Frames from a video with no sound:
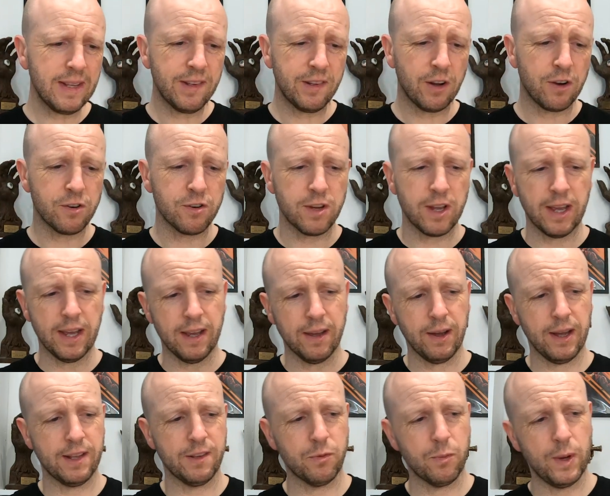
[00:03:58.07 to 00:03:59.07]

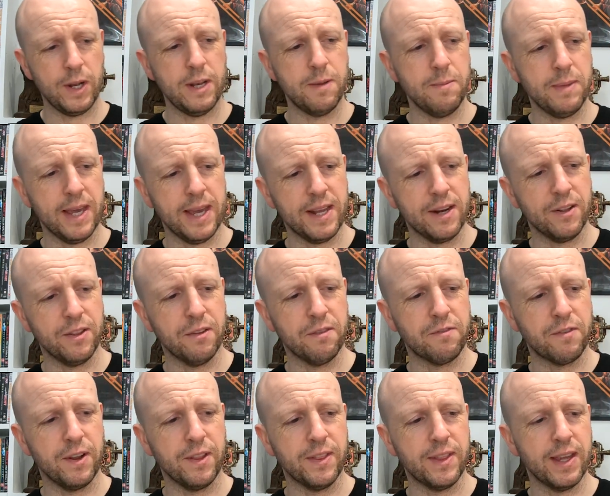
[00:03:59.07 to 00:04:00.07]
Has William Yen on the
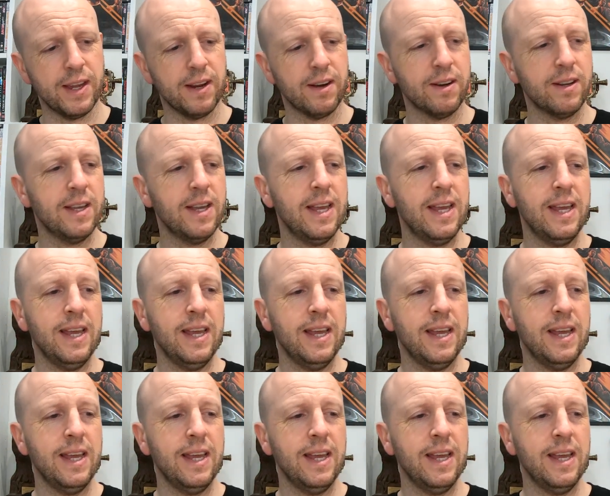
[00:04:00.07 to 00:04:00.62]
front there.